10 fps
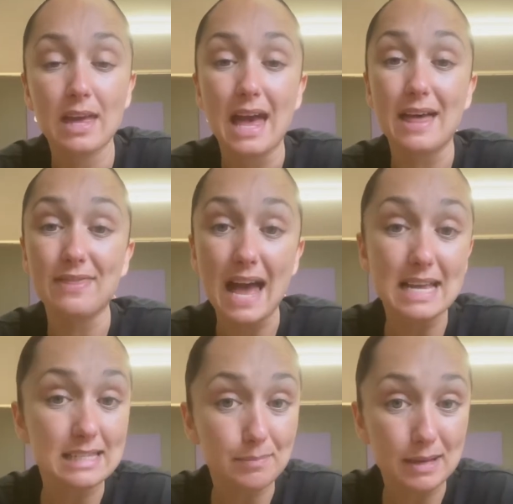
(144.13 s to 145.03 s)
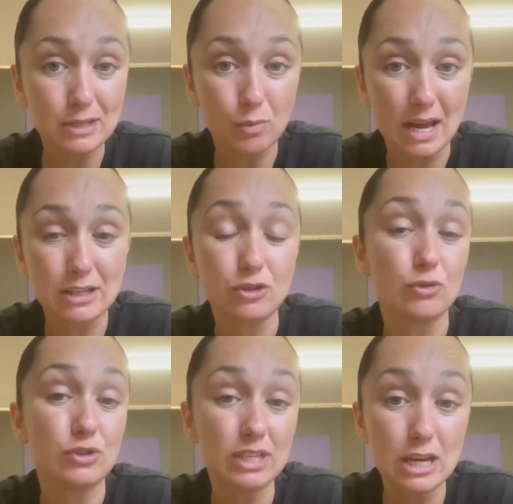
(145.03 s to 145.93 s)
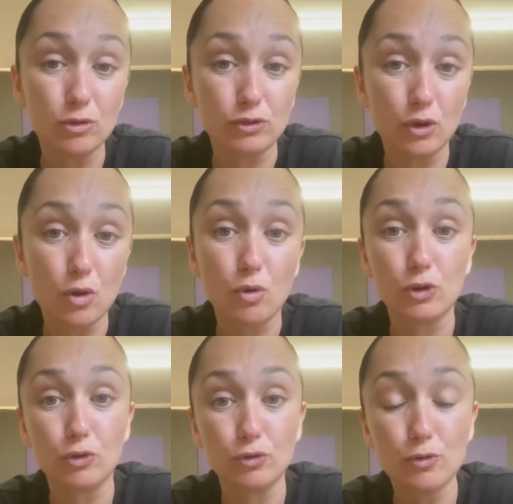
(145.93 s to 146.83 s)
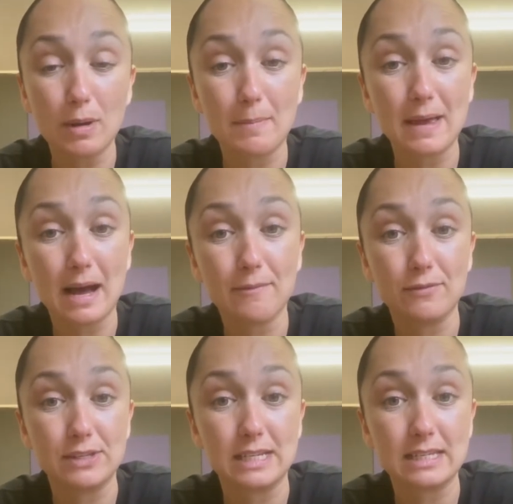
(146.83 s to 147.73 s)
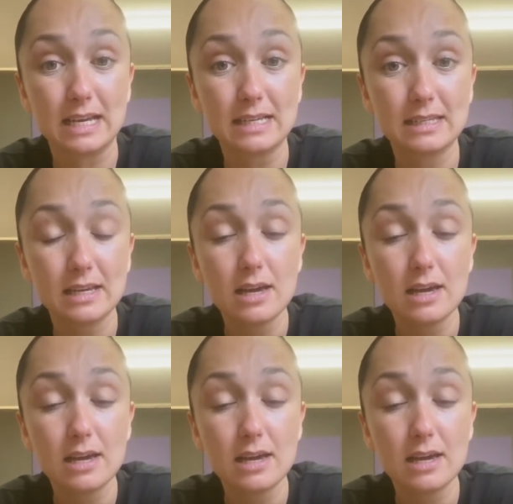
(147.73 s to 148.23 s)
And that is the best way to set your dog or your new puppy up for success.